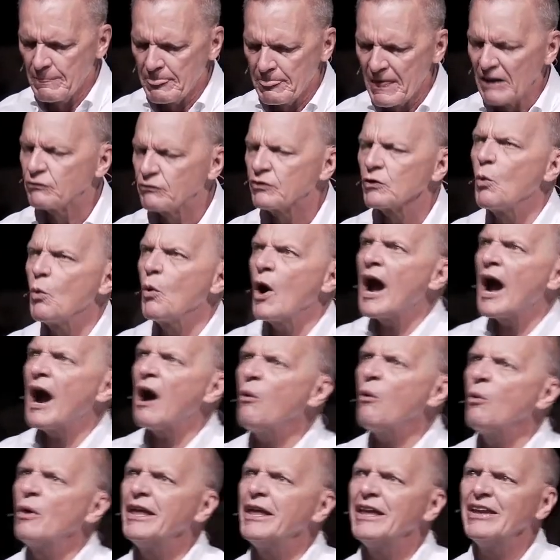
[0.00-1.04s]
And so,
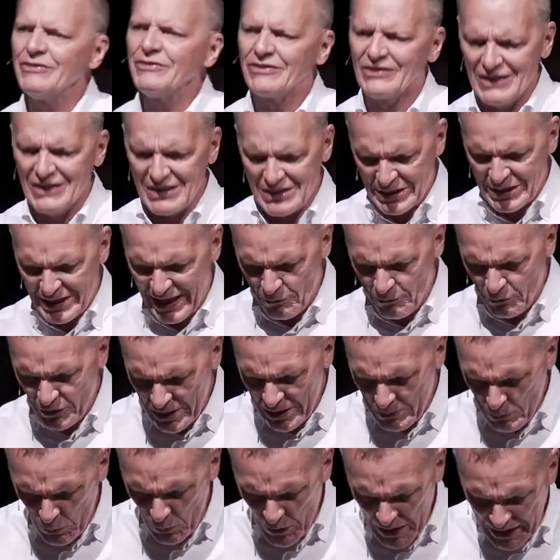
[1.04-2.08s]
how is it that we,
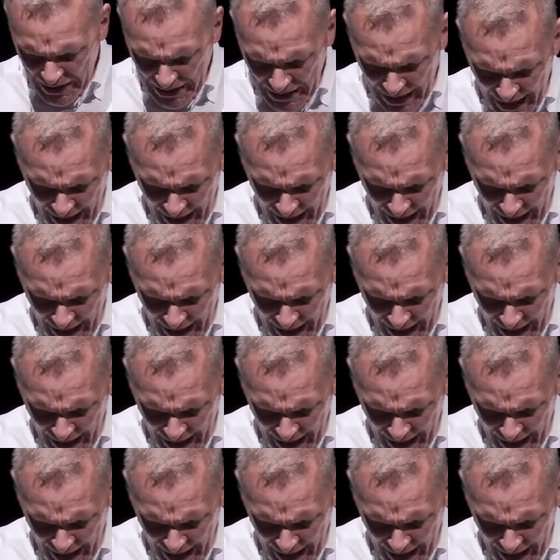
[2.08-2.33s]
we can